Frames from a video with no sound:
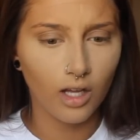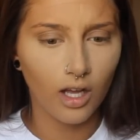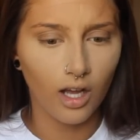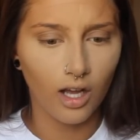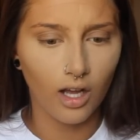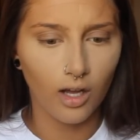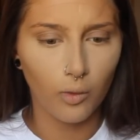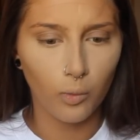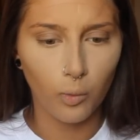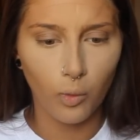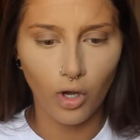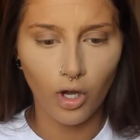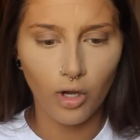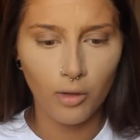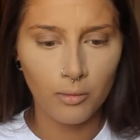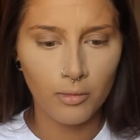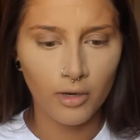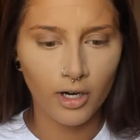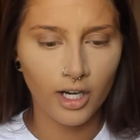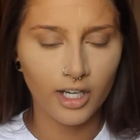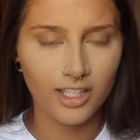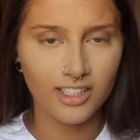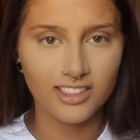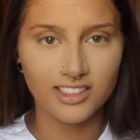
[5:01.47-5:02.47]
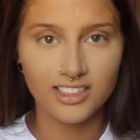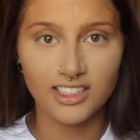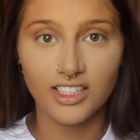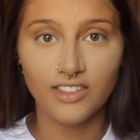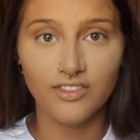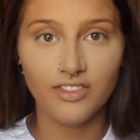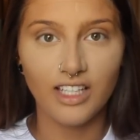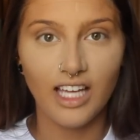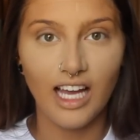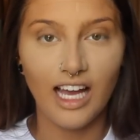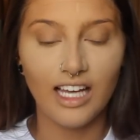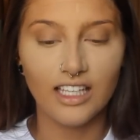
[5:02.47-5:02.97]
Walmart,
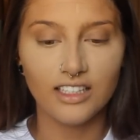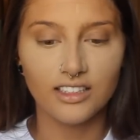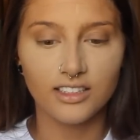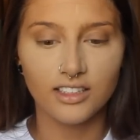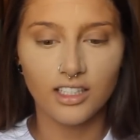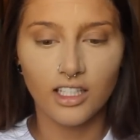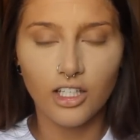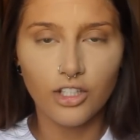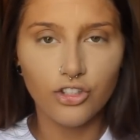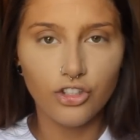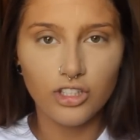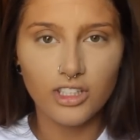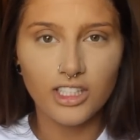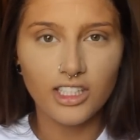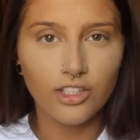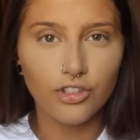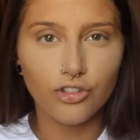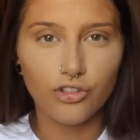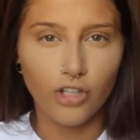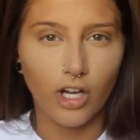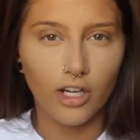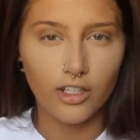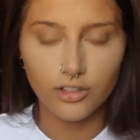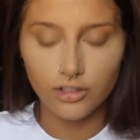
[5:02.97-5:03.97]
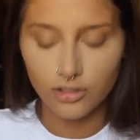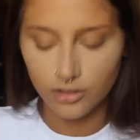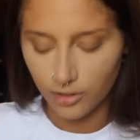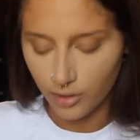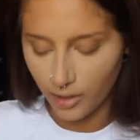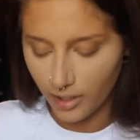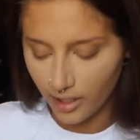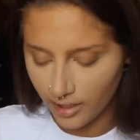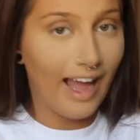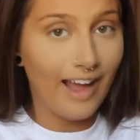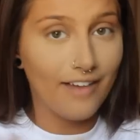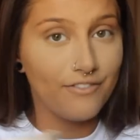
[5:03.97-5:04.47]
CVS, just like a
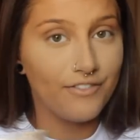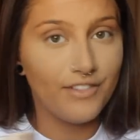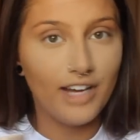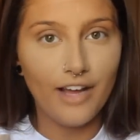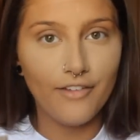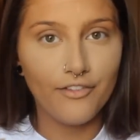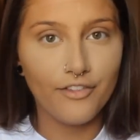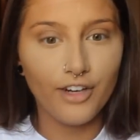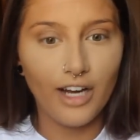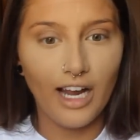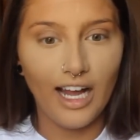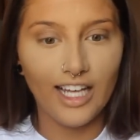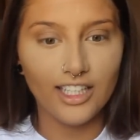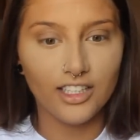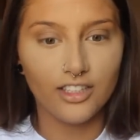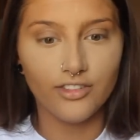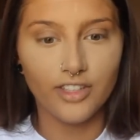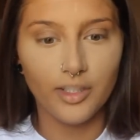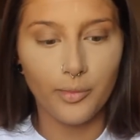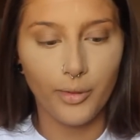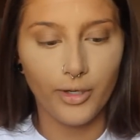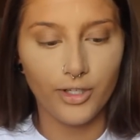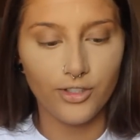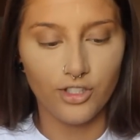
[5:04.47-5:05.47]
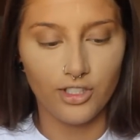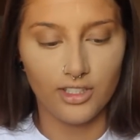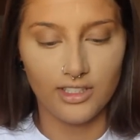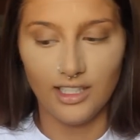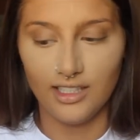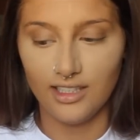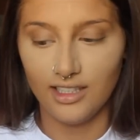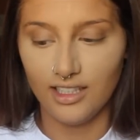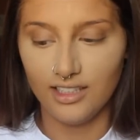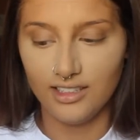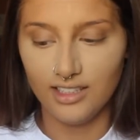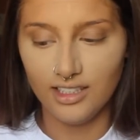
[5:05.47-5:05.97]
drugstore. I've never had to repurchase
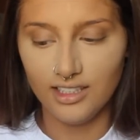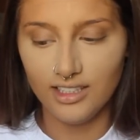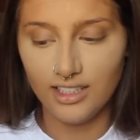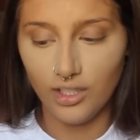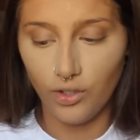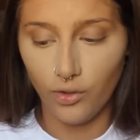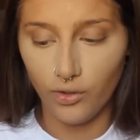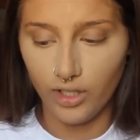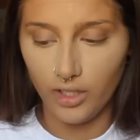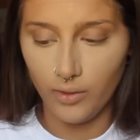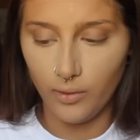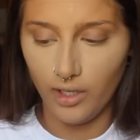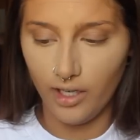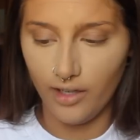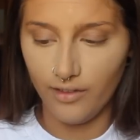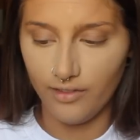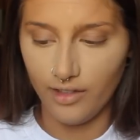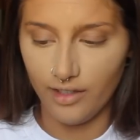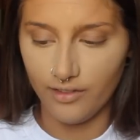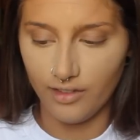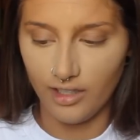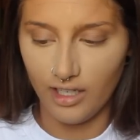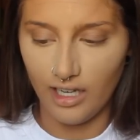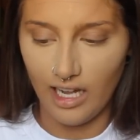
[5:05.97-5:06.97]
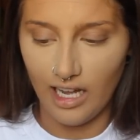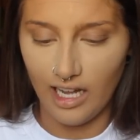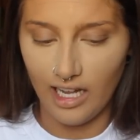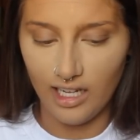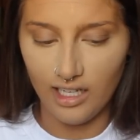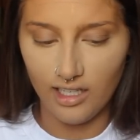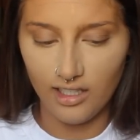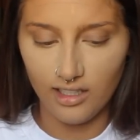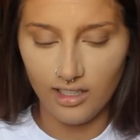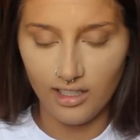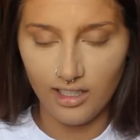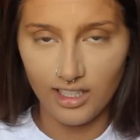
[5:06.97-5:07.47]
it. This is the only one I've ever
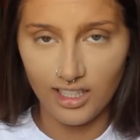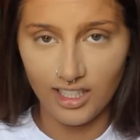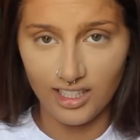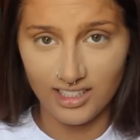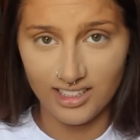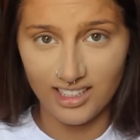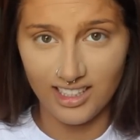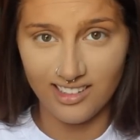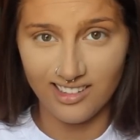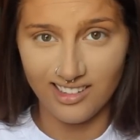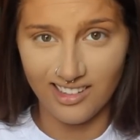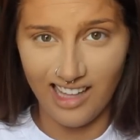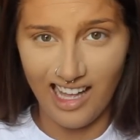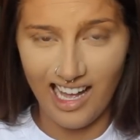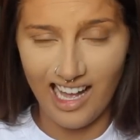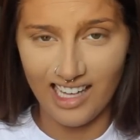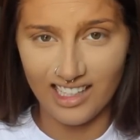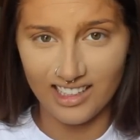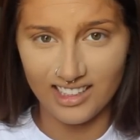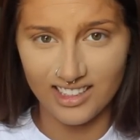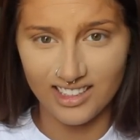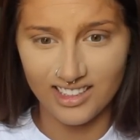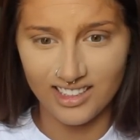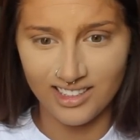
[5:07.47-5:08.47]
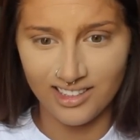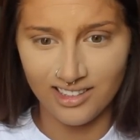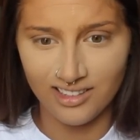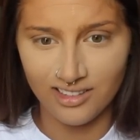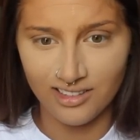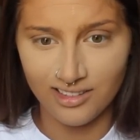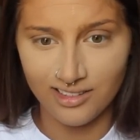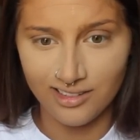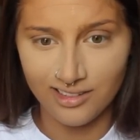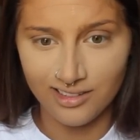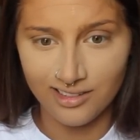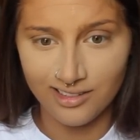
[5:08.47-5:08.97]
had because it lasts
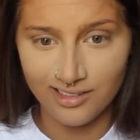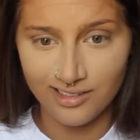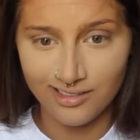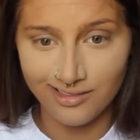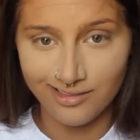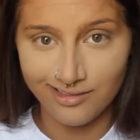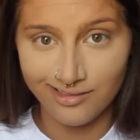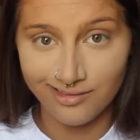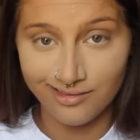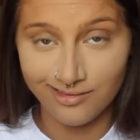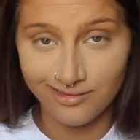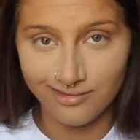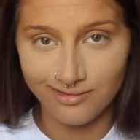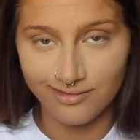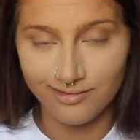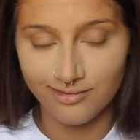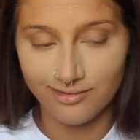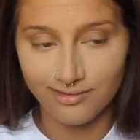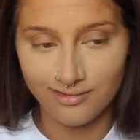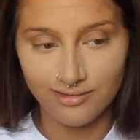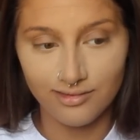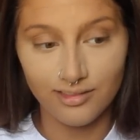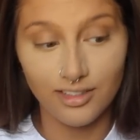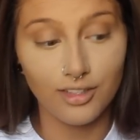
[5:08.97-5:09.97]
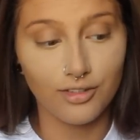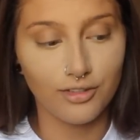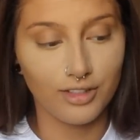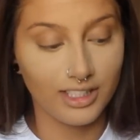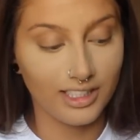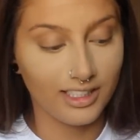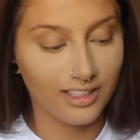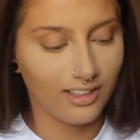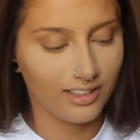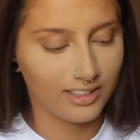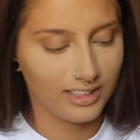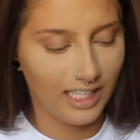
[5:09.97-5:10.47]
a
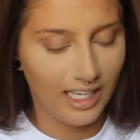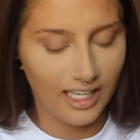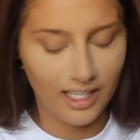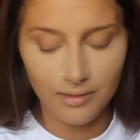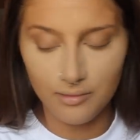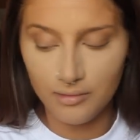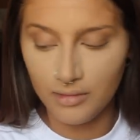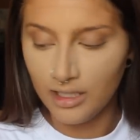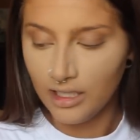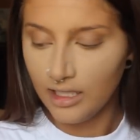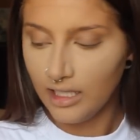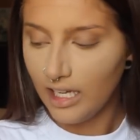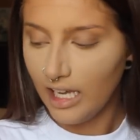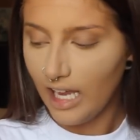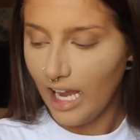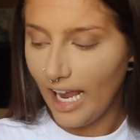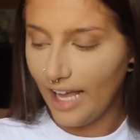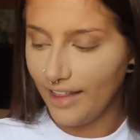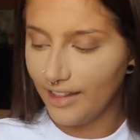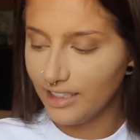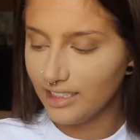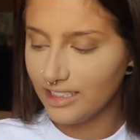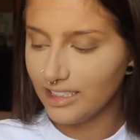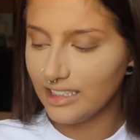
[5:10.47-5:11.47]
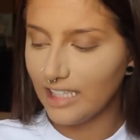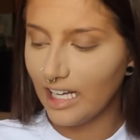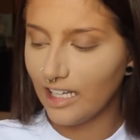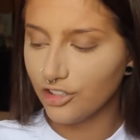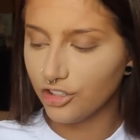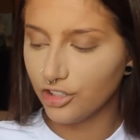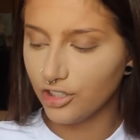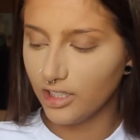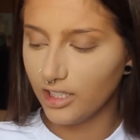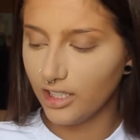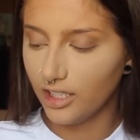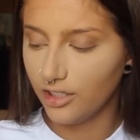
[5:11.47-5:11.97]
really long time. And this is
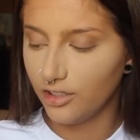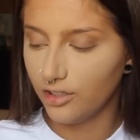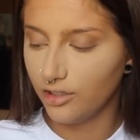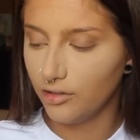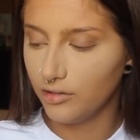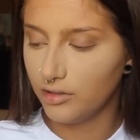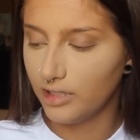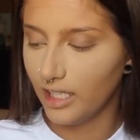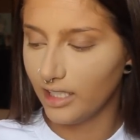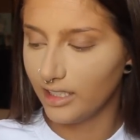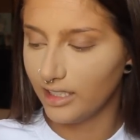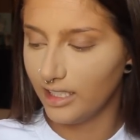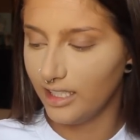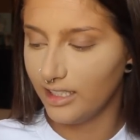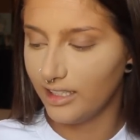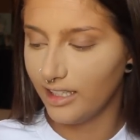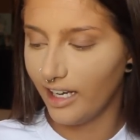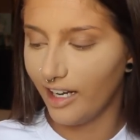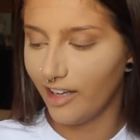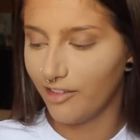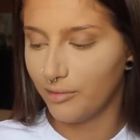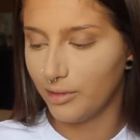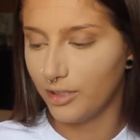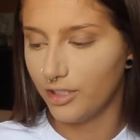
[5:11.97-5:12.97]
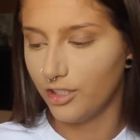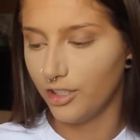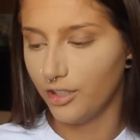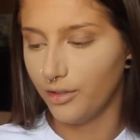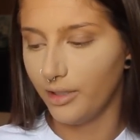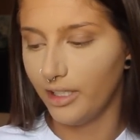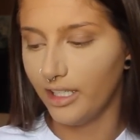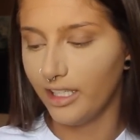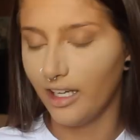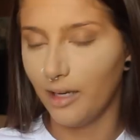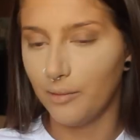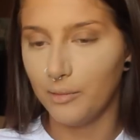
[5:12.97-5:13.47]
actually a new technique that I've been doing.